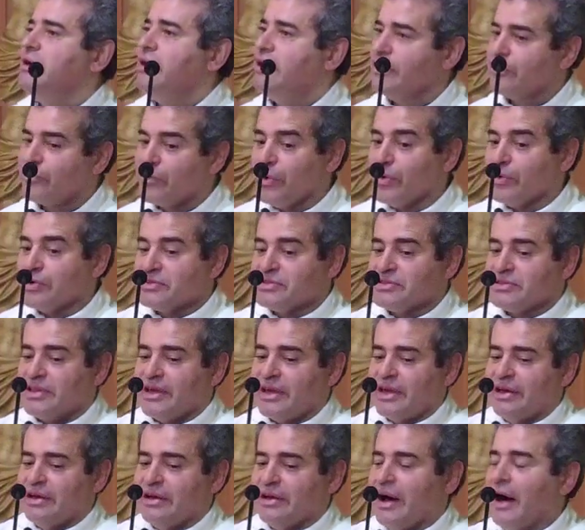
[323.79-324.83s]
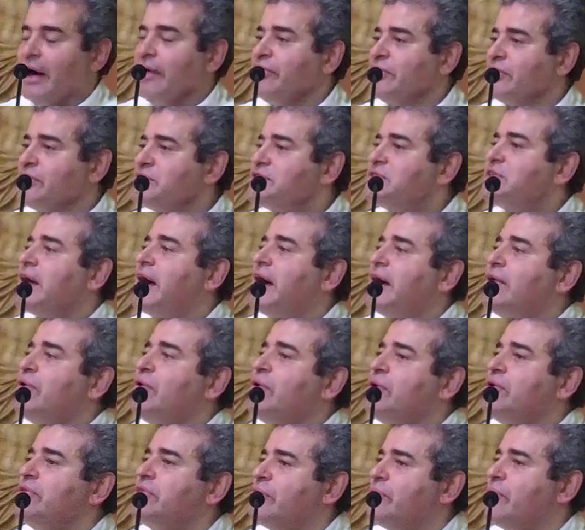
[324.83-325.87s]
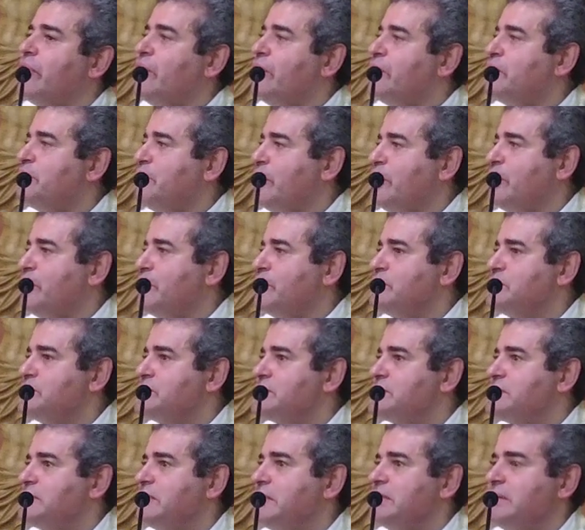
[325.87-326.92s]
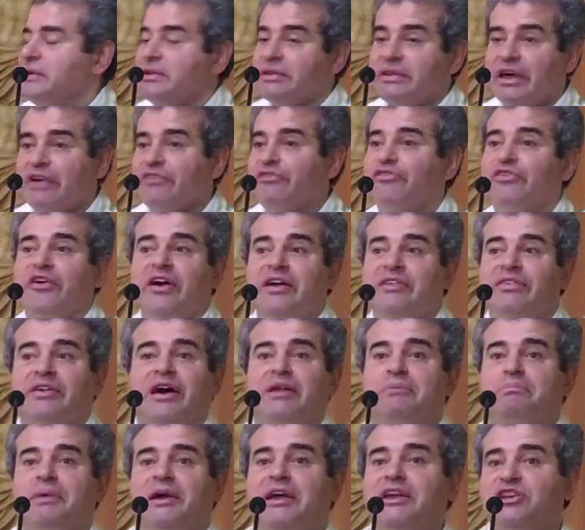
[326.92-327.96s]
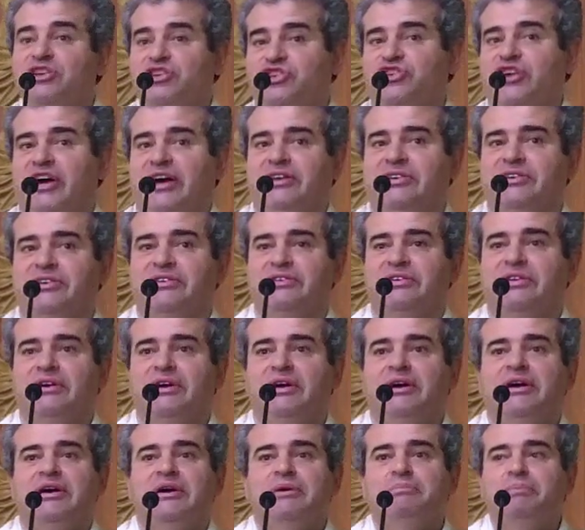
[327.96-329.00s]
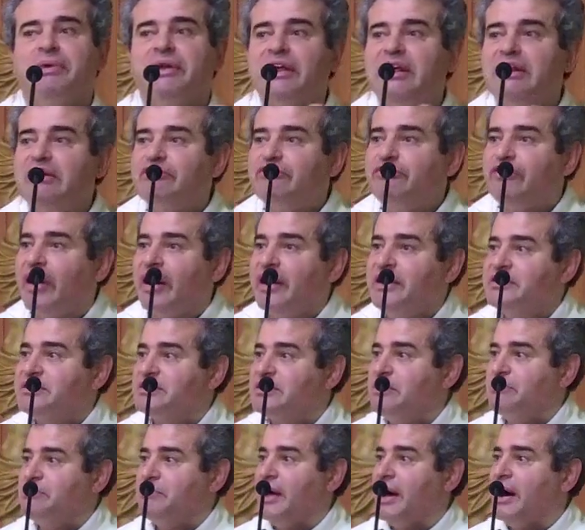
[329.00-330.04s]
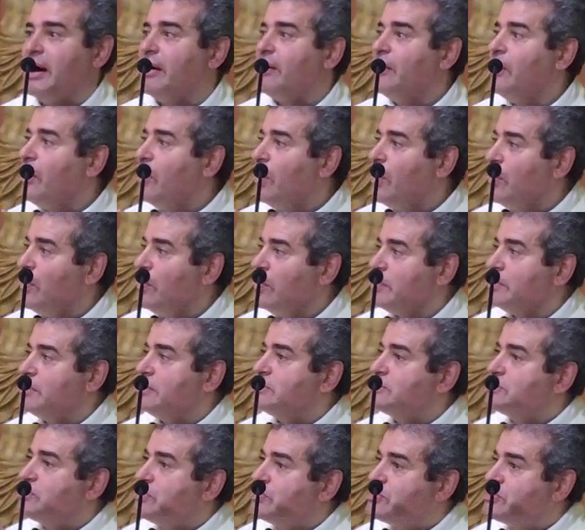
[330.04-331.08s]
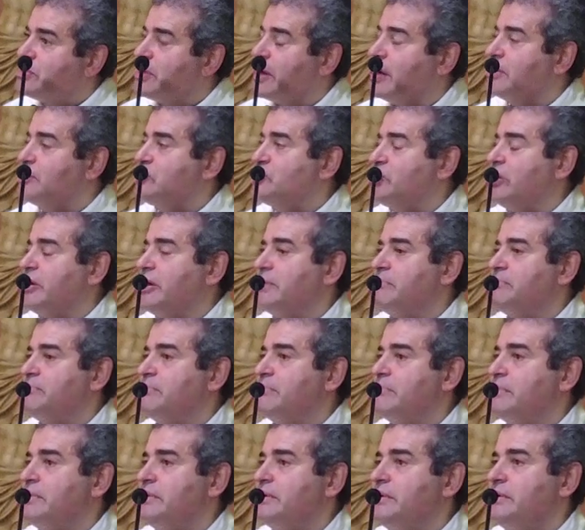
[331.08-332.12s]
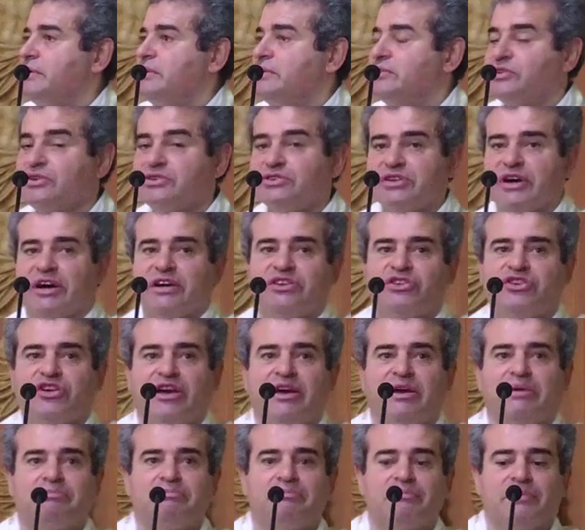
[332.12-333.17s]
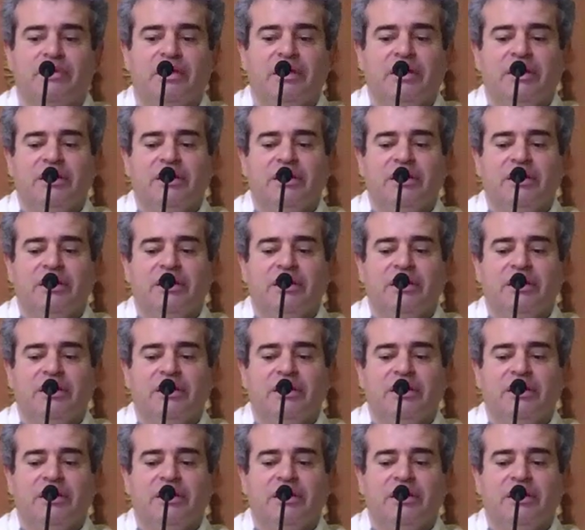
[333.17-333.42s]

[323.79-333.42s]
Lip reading: Of course, the others had all their own wounds. Their faith had been shattered. But he invites them now all to touch him, to touch him.